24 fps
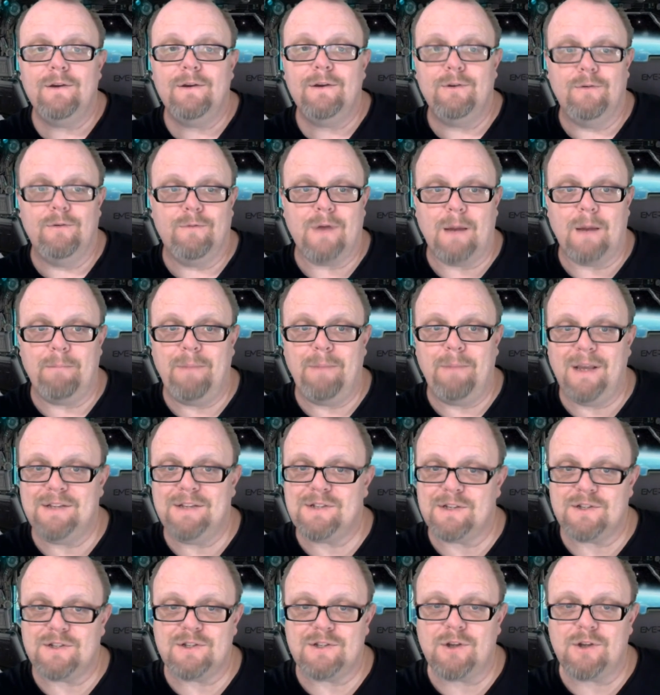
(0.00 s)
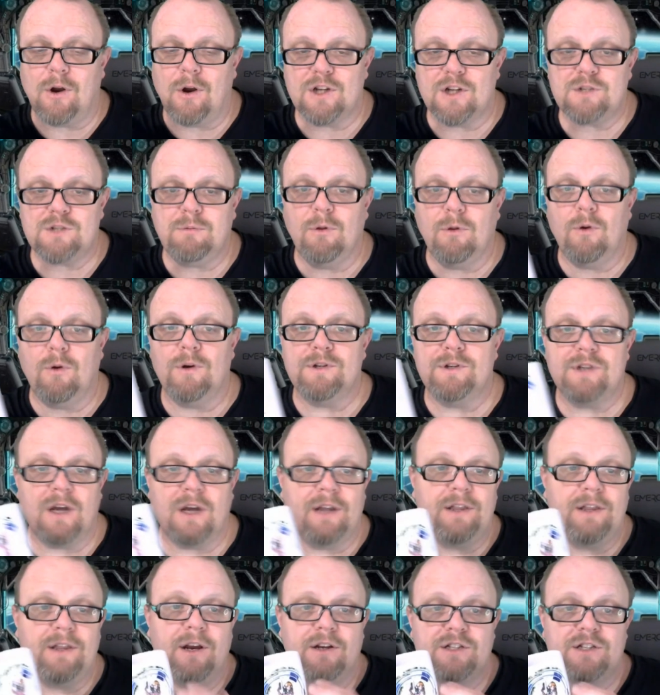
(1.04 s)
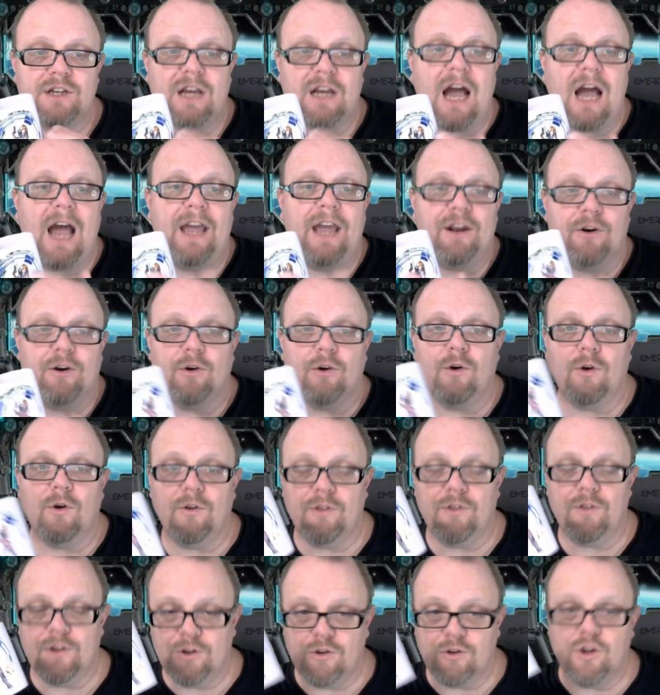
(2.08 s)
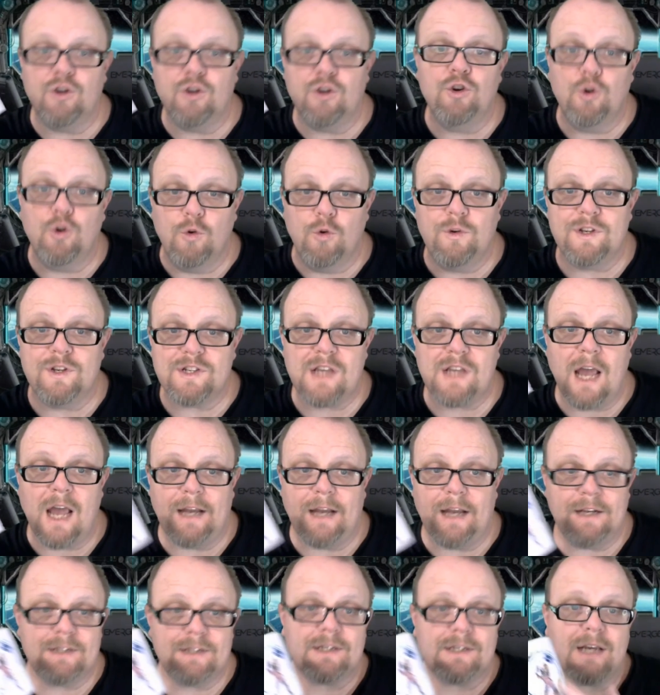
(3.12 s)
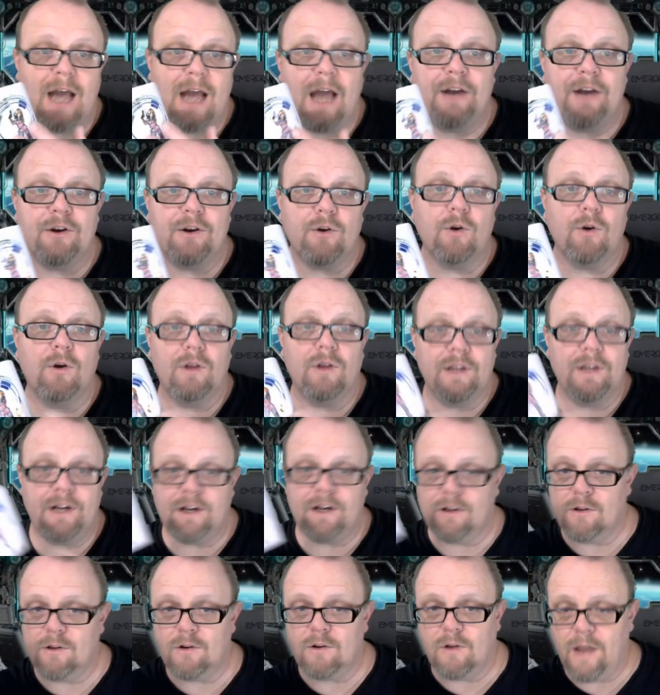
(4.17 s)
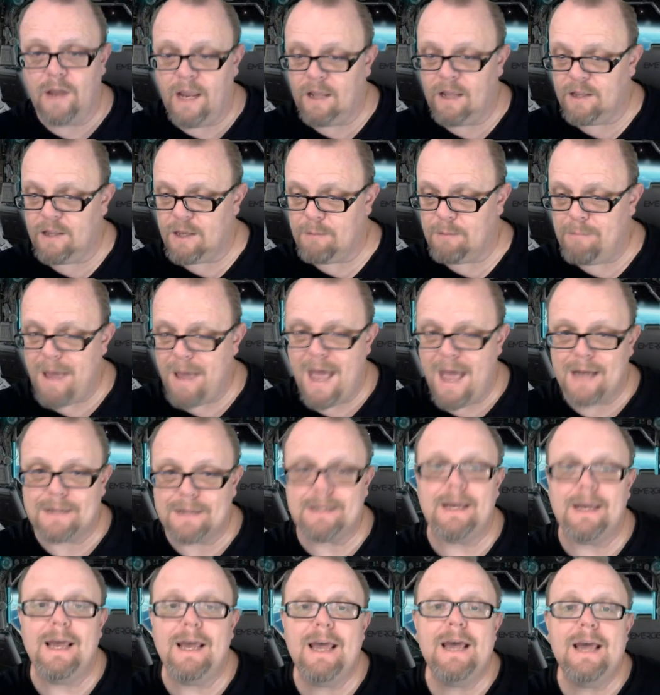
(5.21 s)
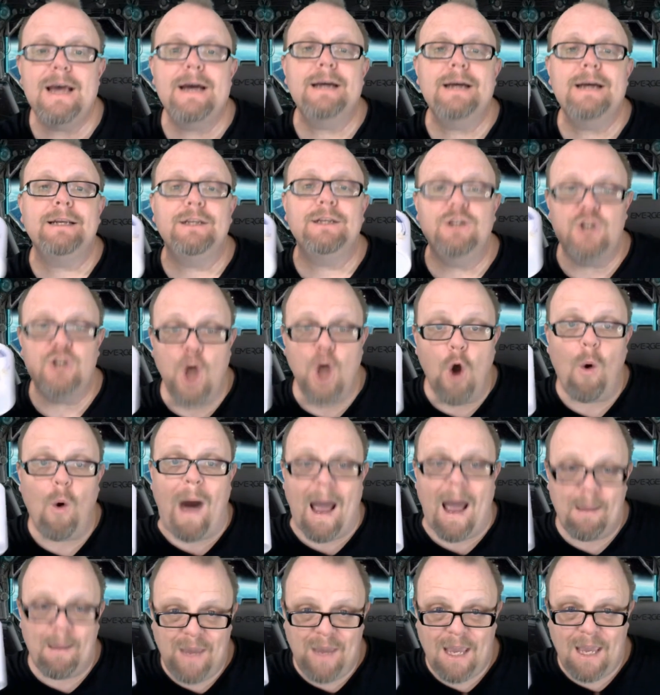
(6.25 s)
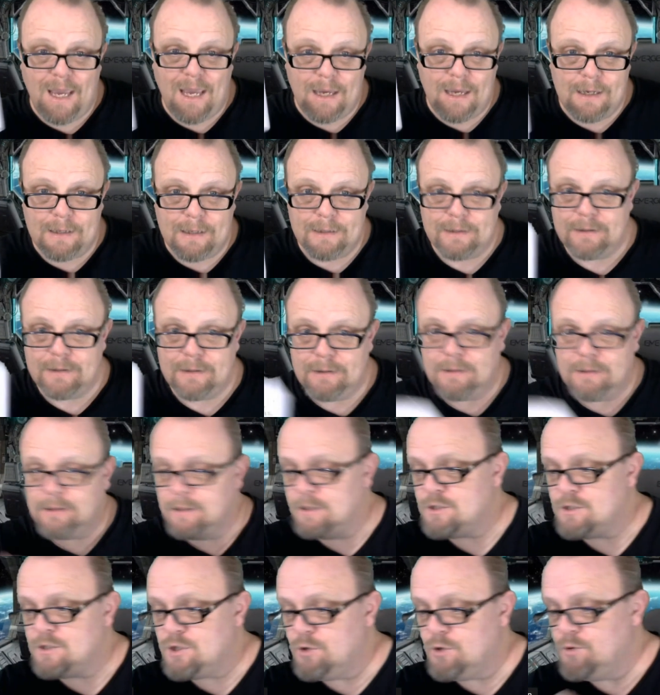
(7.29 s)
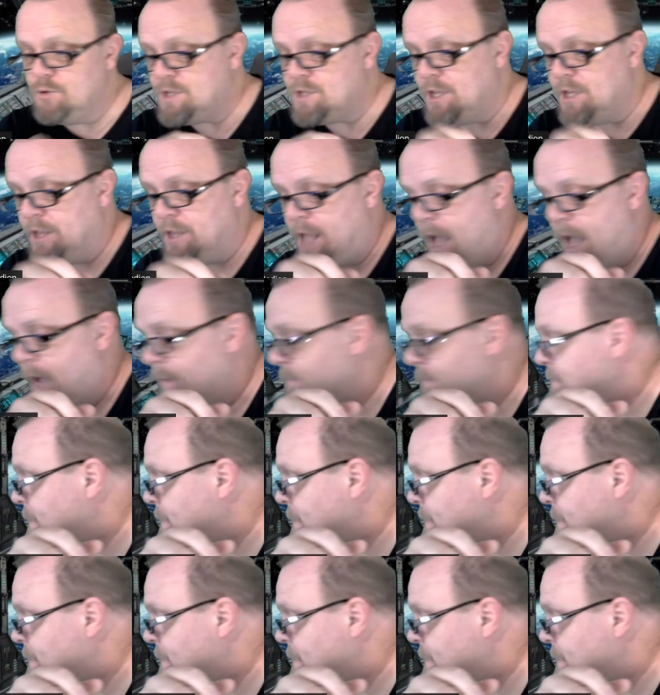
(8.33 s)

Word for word: You've got basic Star Explorers on there. It's a guy and a girl. The new design is a guy and a girl and a little alien pet. No IP is used in that.